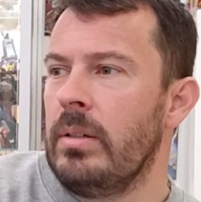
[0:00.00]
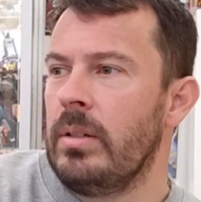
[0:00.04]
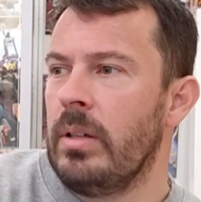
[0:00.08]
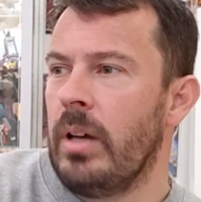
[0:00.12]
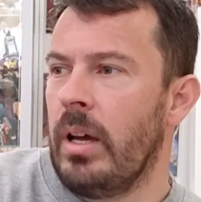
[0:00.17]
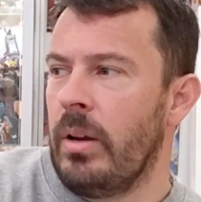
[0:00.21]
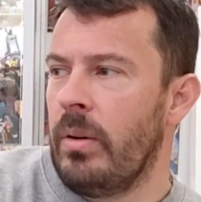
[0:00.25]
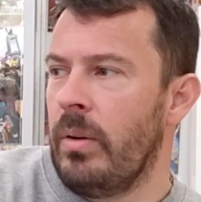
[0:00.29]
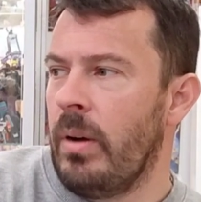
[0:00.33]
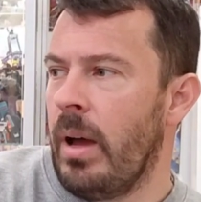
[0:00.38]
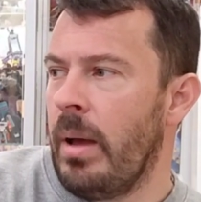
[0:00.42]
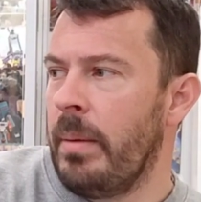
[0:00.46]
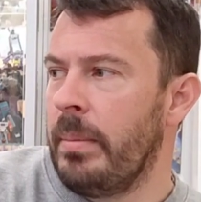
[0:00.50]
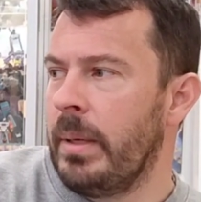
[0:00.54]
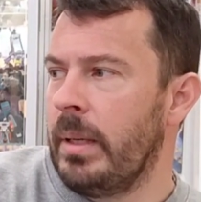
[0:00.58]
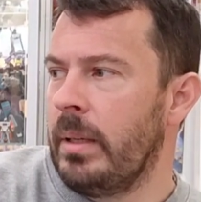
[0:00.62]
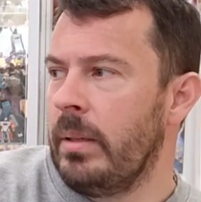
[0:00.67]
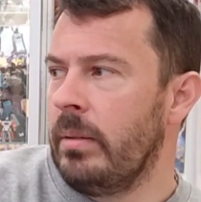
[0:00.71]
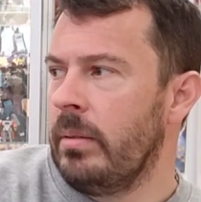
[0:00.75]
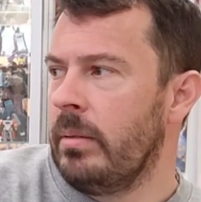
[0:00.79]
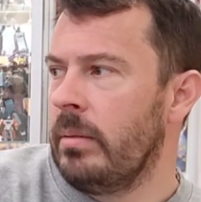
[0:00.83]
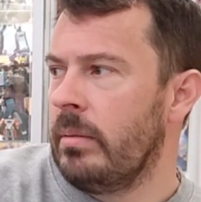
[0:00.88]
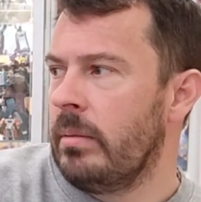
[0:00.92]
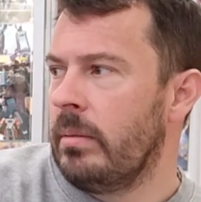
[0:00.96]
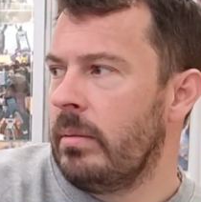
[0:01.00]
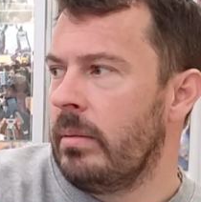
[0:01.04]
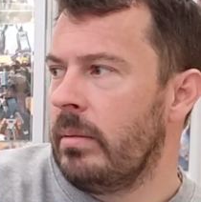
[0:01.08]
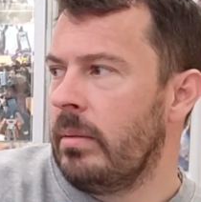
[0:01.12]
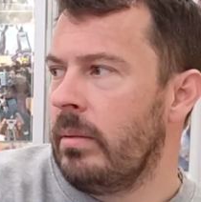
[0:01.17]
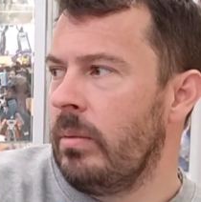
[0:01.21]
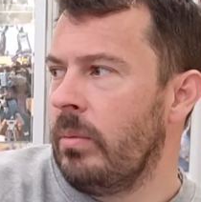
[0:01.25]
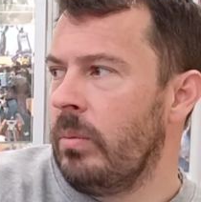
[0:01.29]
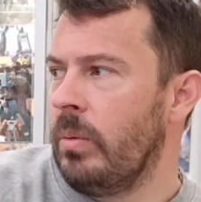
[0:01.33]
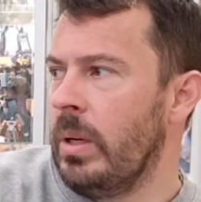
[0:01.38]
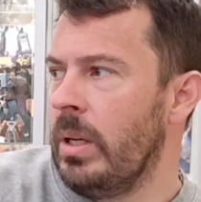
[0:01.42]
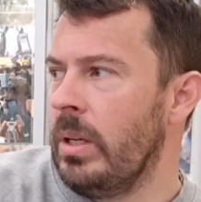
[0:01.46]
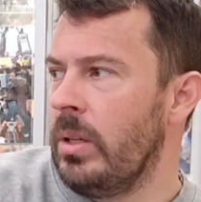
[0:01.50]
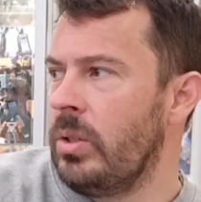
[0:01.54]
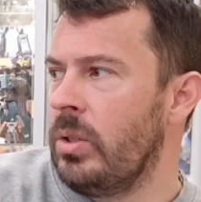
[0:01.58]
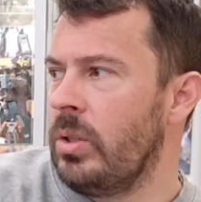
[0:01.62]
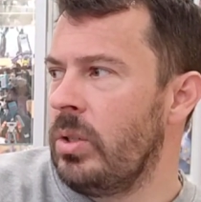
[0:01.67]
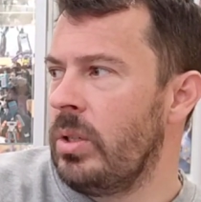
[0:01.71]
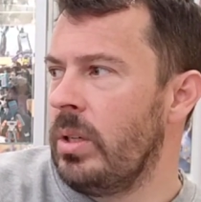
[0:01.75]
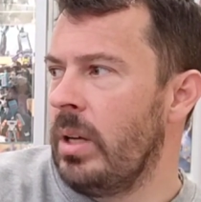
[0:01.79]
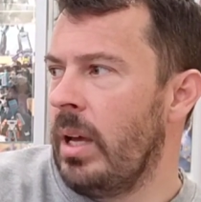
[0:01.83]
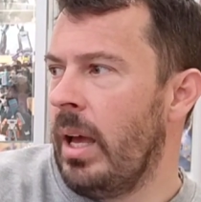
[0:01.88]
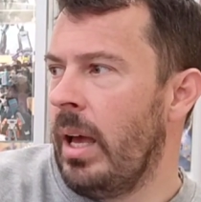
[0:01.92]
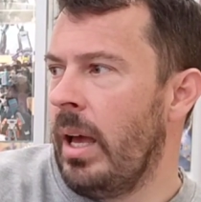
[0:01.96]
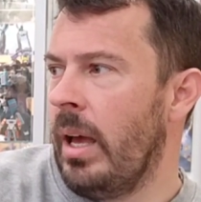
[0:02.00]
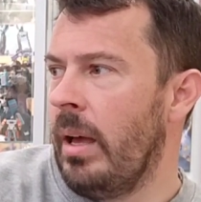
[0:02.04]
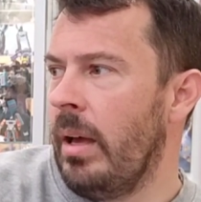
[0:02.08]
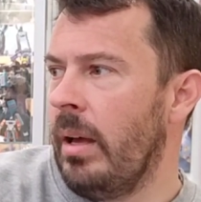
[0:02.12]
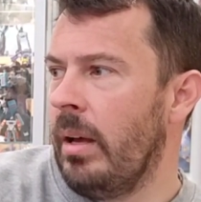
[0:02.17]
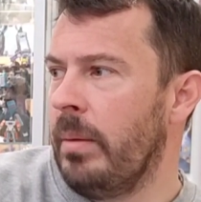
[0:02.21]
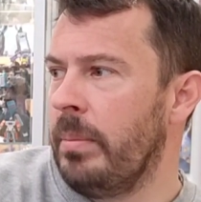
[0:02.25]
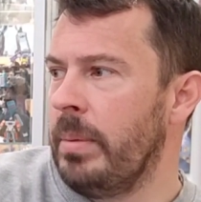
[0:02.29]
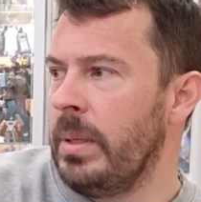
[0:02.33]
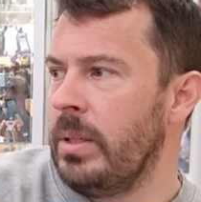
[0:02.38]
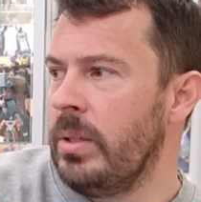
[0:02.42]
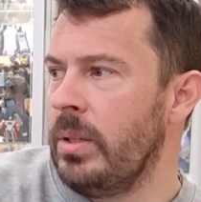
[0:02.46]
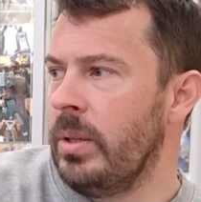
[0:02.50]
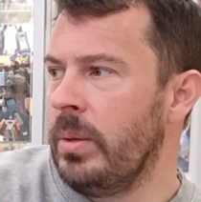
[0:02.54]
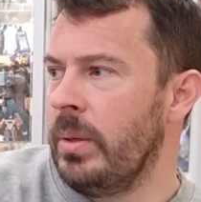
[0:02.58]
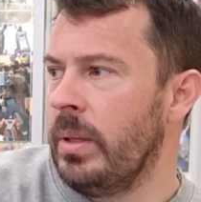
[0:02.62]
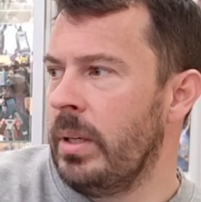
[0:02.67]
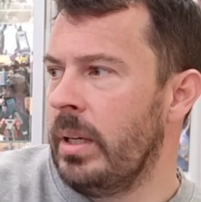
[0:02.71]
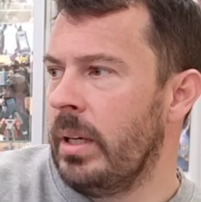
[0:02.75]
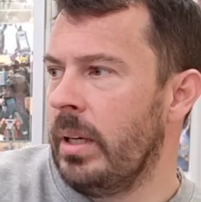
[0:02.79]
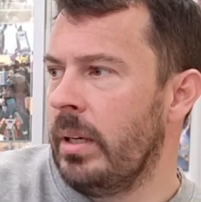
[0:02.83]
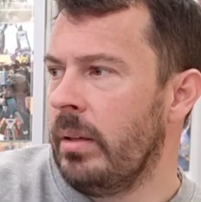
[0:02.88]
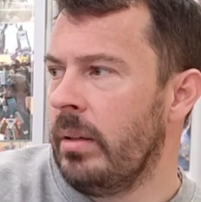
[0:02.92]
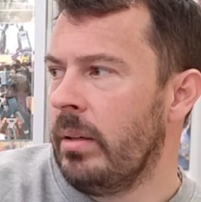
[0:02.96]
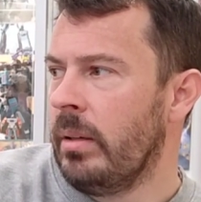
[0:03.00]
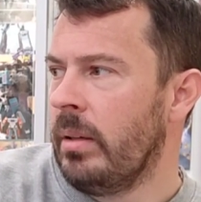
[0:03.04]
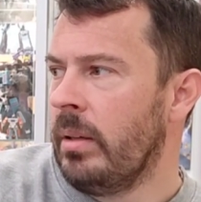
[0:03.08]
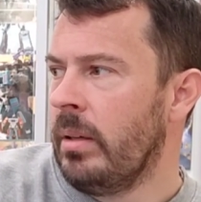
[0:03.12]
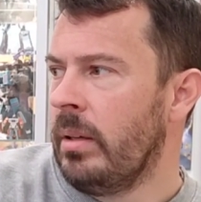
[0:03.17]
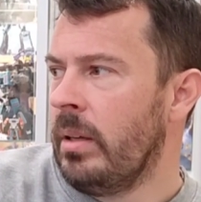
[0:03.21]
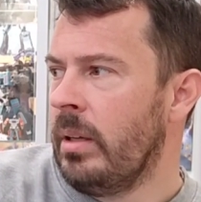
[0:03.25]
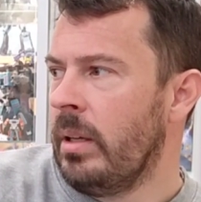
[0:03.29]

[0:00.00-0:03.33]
diorama, which I'll be doing a